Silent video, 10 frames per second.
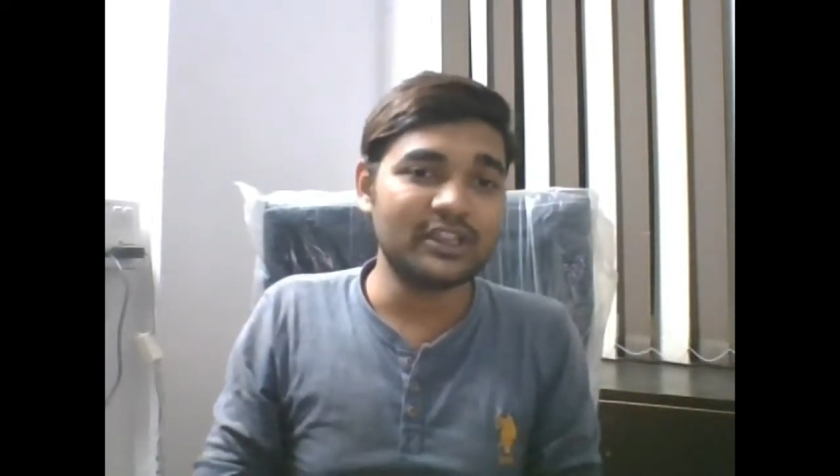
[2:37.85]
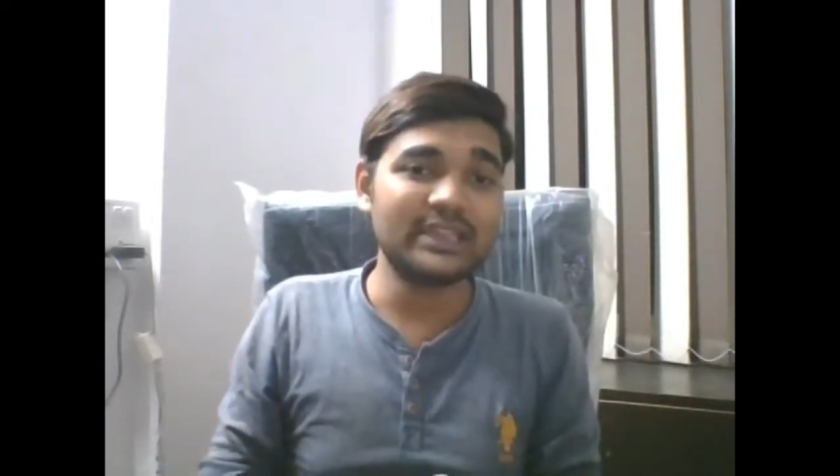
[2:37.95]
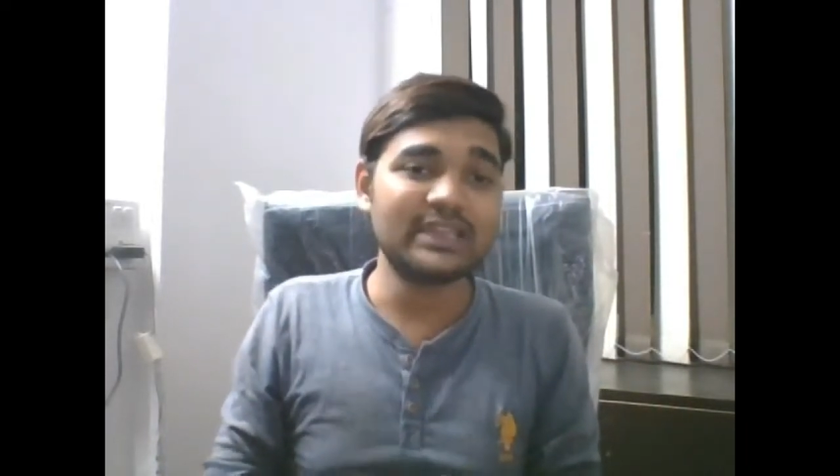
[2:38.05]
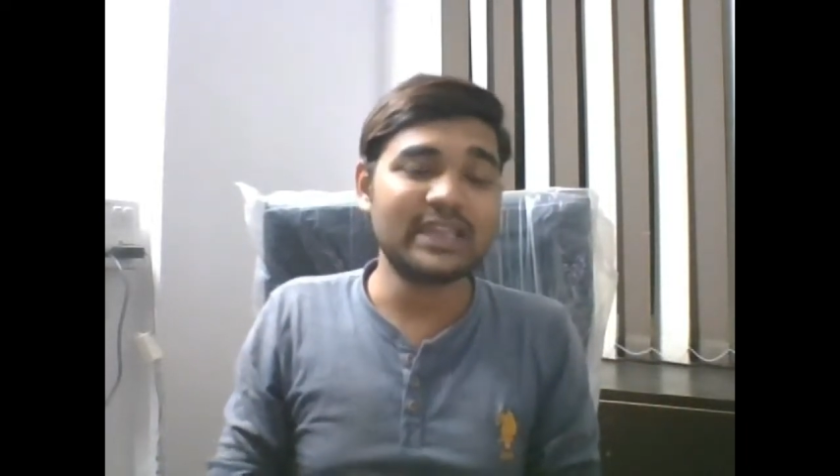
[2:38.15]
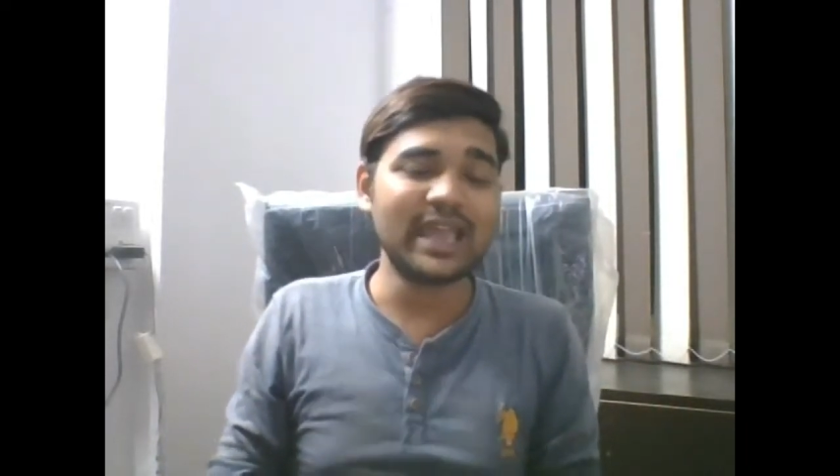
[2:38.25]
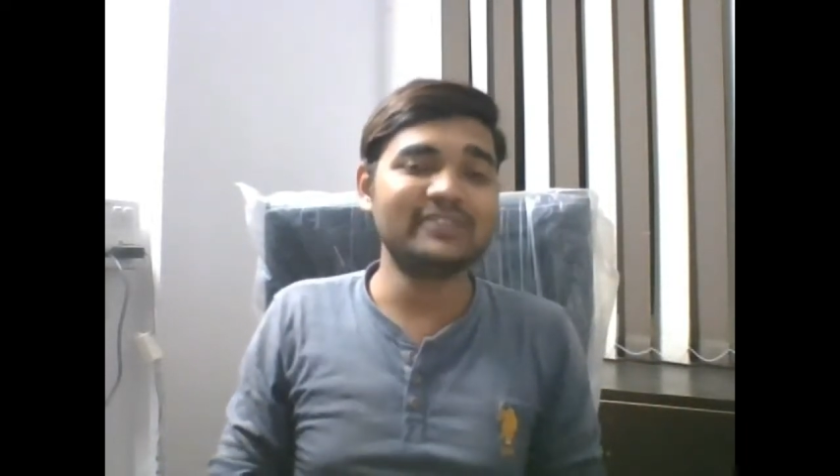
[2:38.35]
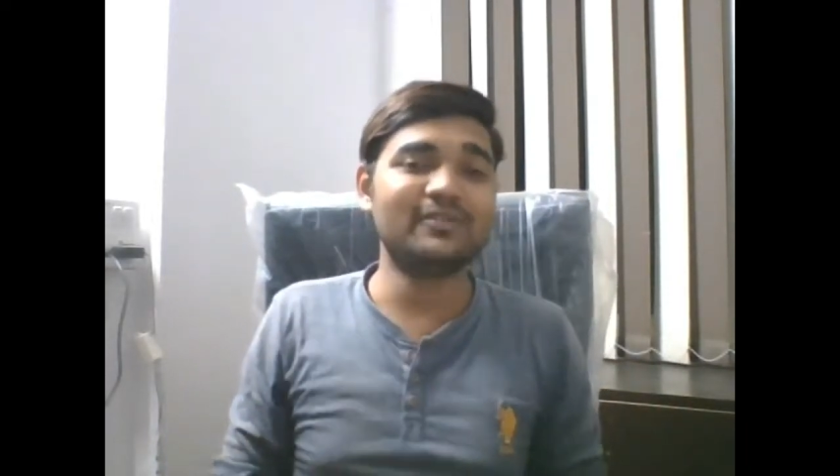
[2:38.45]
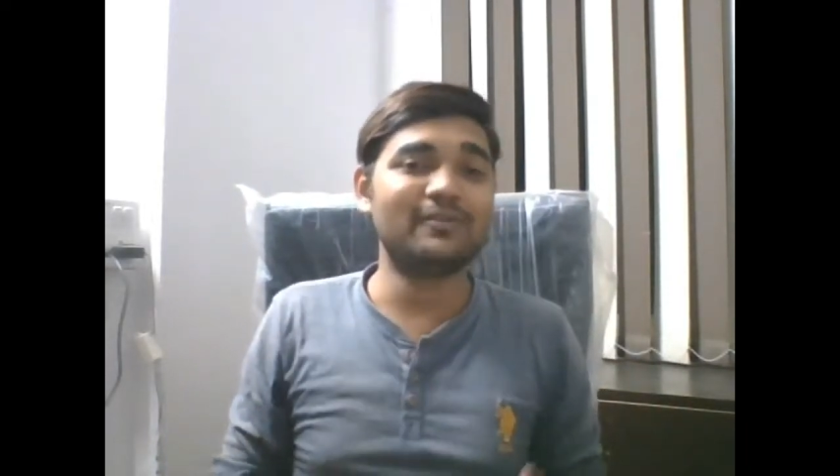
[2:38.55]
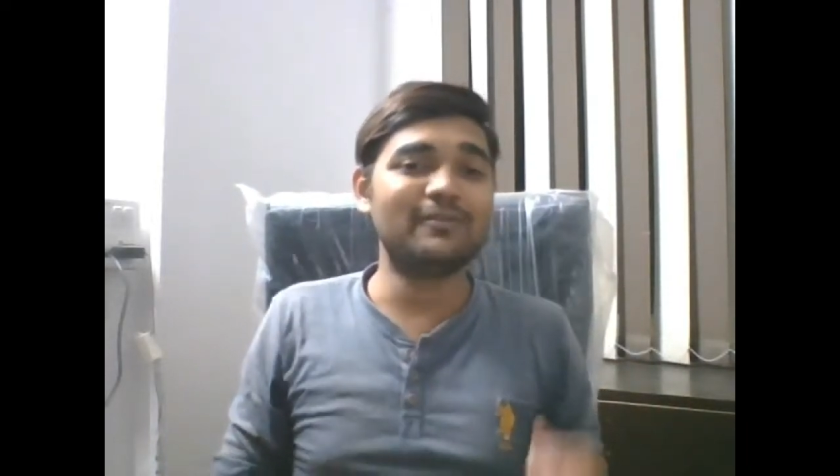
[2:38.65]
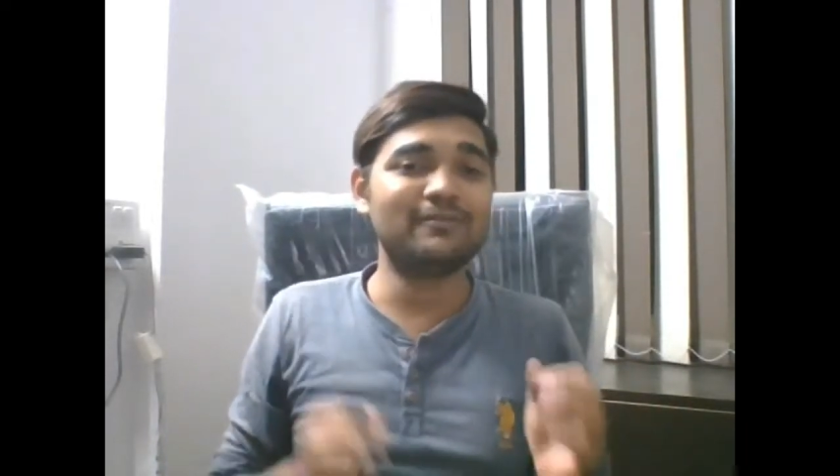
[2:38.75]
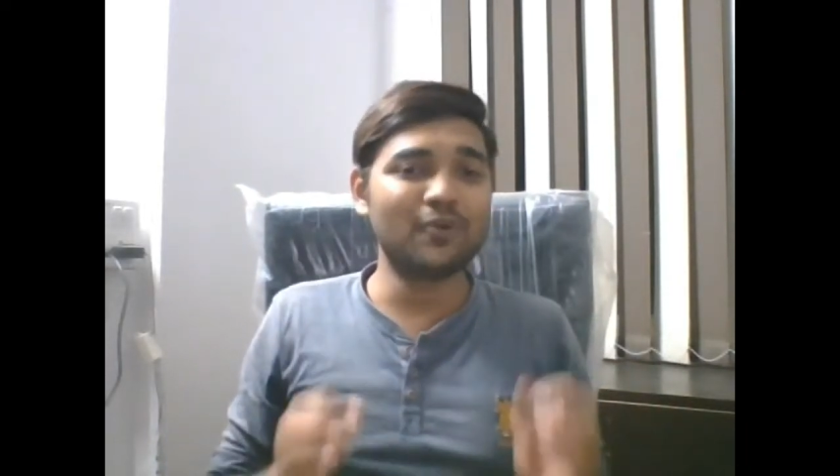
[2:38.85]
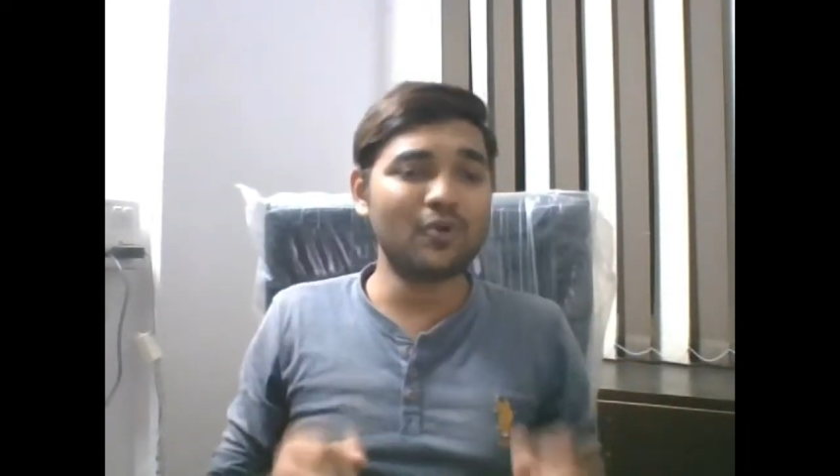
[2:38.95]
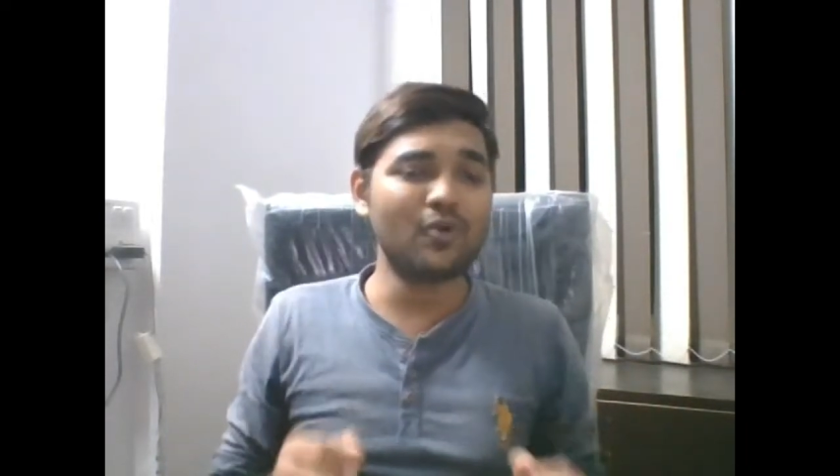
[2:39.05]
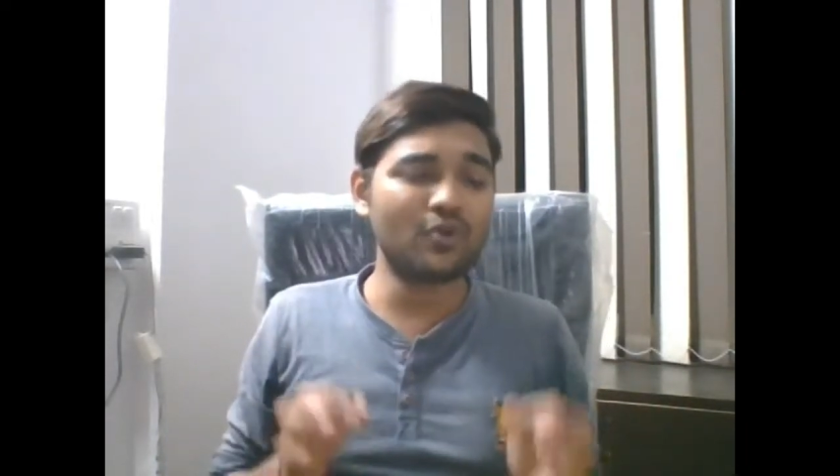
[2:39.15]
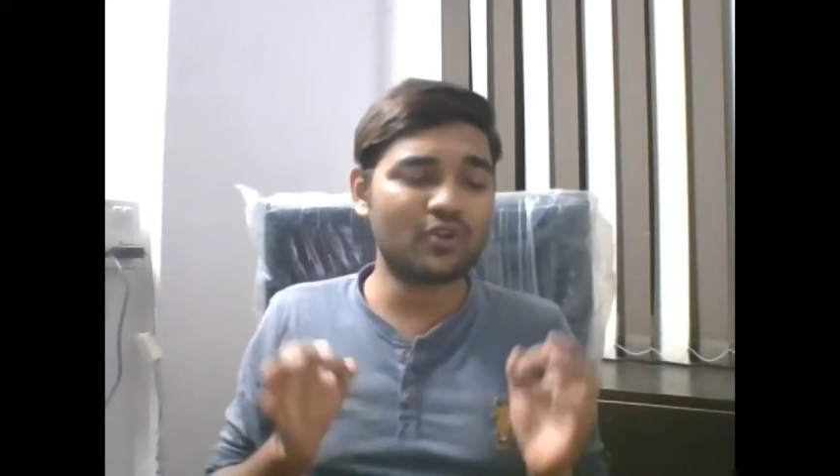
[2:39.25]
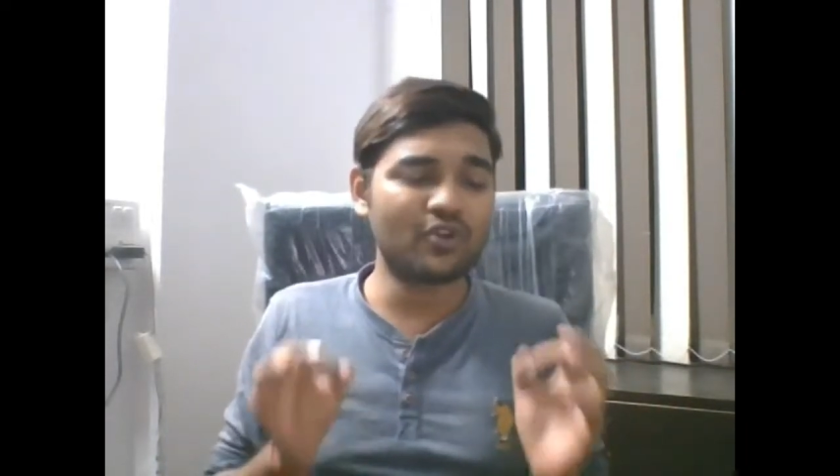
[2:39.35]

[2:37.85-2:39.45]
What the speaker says: It has full